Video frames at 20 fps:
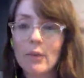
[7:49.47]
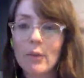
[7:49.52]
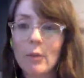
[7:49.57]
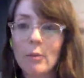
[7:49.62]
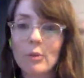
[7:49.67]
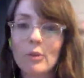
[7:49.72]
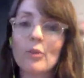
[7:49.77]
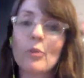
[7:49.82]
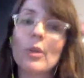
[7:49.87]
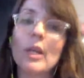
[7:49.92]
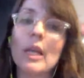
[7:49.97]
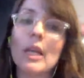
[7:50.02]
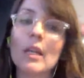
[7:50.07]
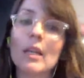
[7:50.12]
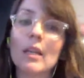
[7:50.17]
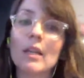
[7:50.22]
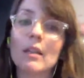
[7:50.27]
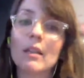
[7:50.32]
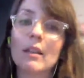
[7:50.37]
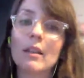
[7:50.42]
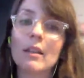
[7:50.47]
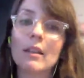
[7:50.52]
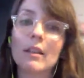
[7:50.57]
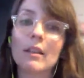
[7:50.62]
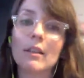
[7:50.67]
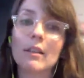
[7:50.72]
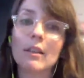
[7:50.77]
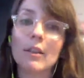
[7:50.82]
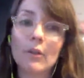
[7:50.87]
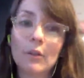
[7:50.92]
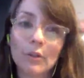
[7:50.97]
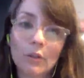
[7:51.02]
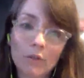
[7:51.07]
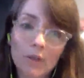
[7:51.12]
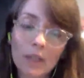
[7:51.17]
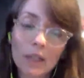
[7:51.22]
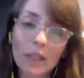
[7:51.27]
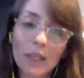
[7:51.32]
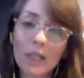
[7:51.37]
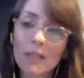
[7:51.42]
So between
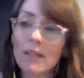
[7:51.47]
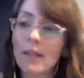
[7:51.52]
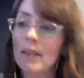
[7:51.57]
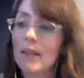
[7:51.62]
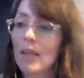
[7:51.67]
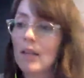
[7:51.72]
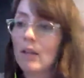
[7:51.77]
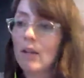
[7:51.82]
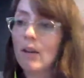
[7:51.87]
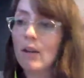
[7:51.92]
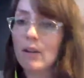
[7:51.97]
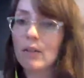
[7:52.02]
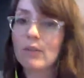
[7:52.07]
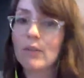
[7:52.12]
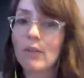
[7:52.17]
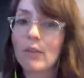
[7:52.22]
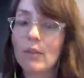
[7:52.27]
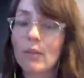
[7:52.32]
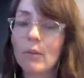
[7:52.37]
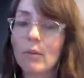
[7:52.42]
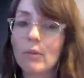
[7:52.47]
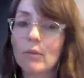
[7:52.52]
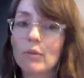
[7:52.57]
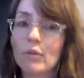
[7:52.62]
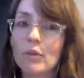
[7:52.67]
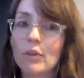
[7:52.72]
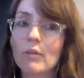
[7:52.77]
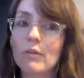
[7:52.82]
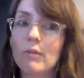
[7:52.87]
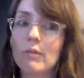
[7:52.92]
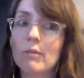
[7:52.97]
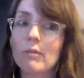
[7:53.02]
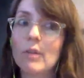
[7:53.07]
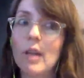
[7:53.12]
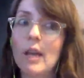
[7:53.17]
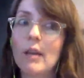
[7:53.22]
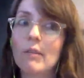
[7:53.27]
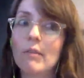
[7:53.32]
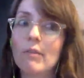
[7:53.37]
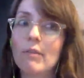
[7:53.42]
those feelings and then also just
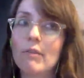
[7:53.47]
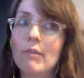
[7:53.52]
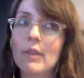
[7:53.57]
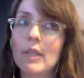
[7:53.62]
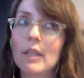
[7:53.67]
not